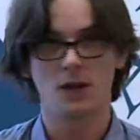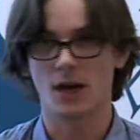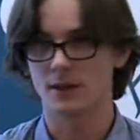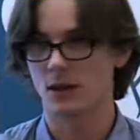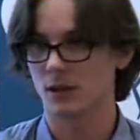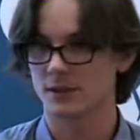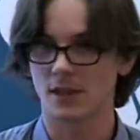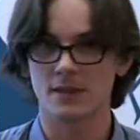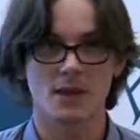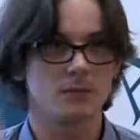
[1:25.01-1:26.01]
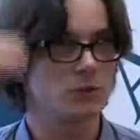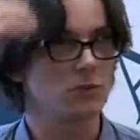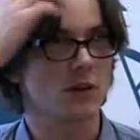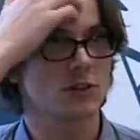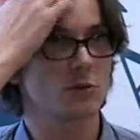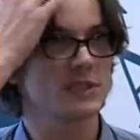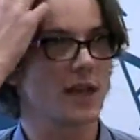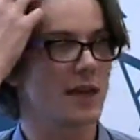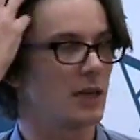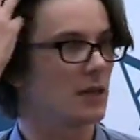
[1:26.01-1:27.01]
and send them to the
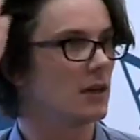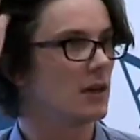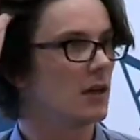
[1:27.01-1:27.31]
recycling